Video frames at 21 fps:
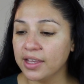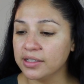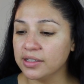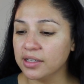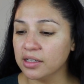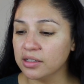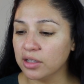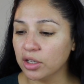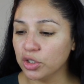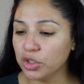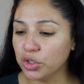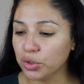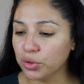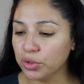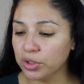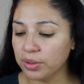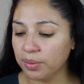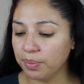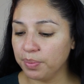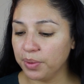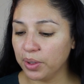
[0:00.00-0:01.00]
This is the
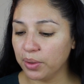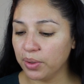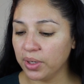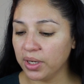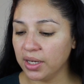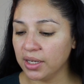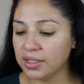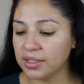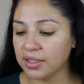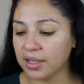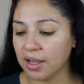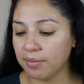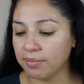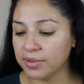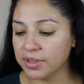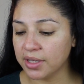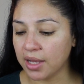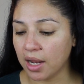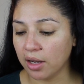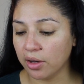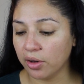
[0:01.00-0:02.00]
Juice Beauty Stem
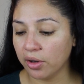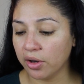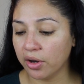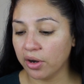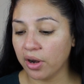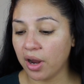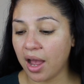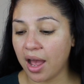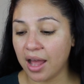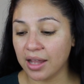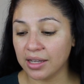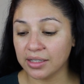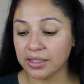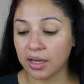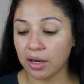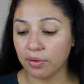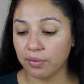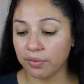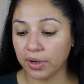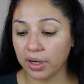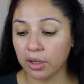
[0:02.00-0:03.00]
Cellular
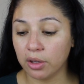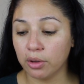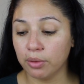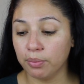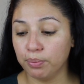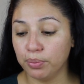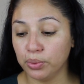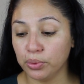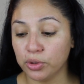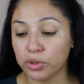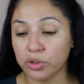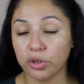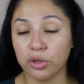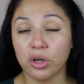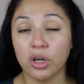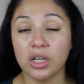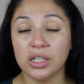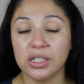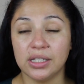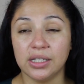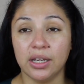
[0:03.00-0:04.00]
Anti-Wrinkle
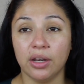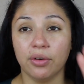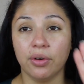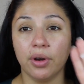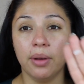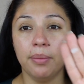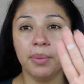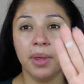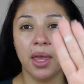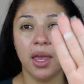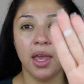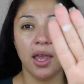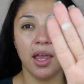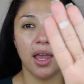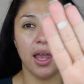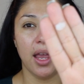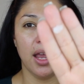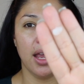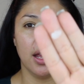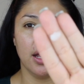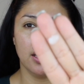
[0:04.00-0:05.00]
Booster Serum,
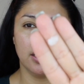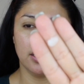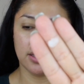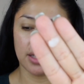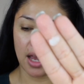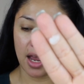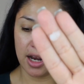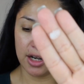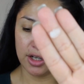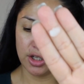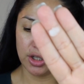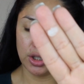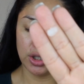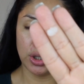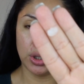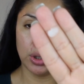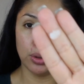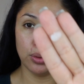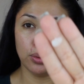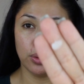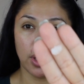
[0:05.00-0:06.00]
and I
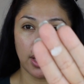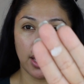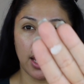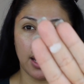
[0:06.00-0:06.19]
just do